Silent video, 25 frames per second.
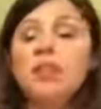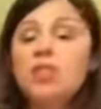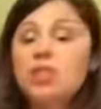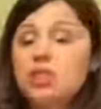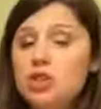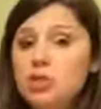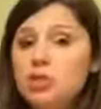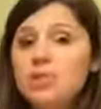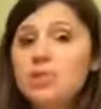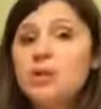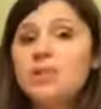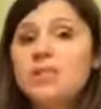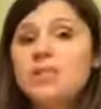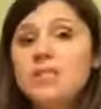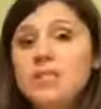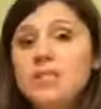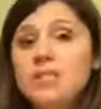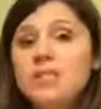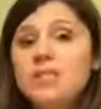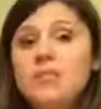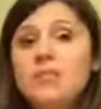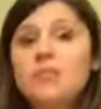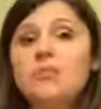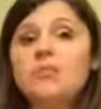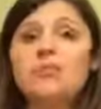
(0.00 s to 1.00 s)
a 2-piece
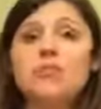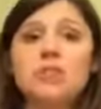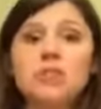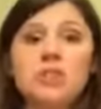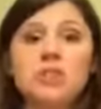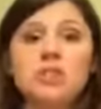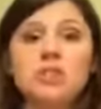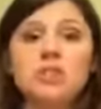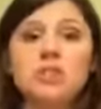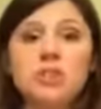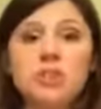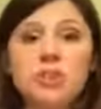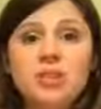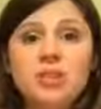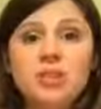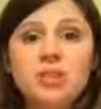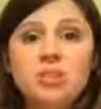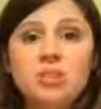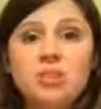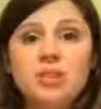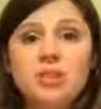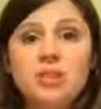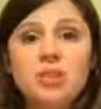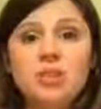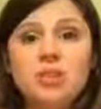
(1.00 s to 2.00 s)
system for this
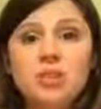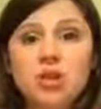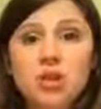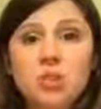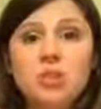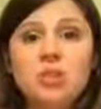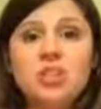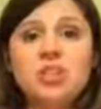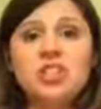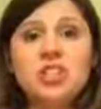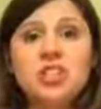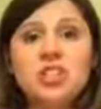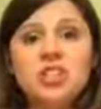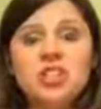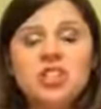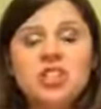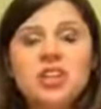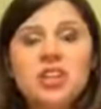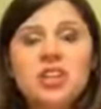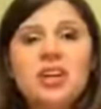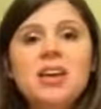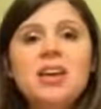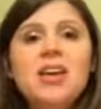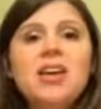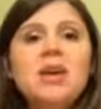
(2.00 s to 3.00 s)
reason with the stoma
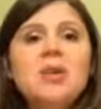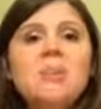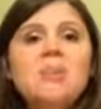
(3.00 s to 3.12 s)
changing,